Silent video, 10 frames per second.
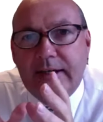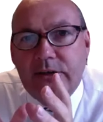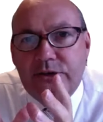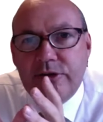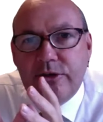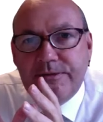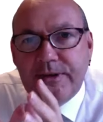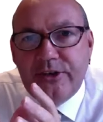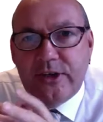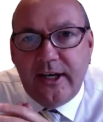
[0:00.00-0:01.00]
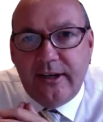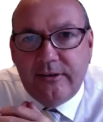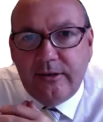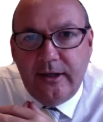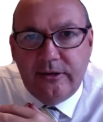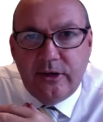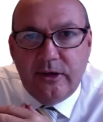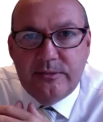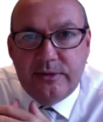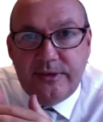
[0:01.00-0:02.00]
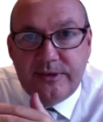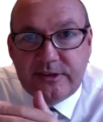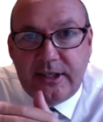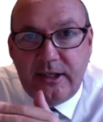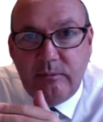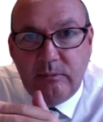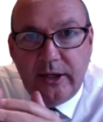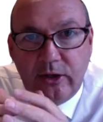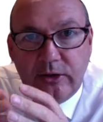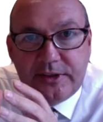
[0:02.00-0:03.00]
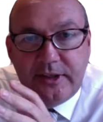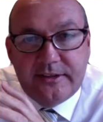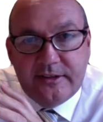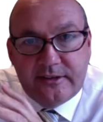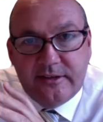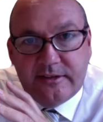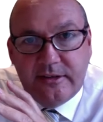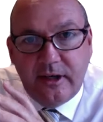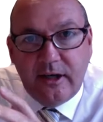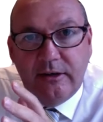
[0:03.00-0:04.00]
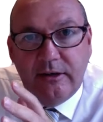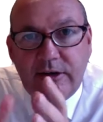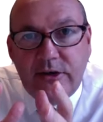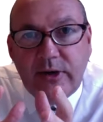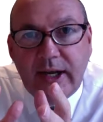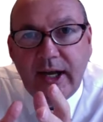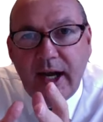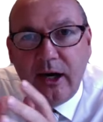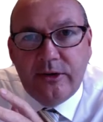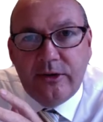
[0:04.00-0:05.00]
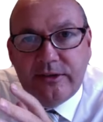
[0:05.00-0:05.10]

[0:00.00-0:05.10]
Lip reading: could you differentiate in terms of the scheme? I know it's in existence in Ireland and the UK. How does it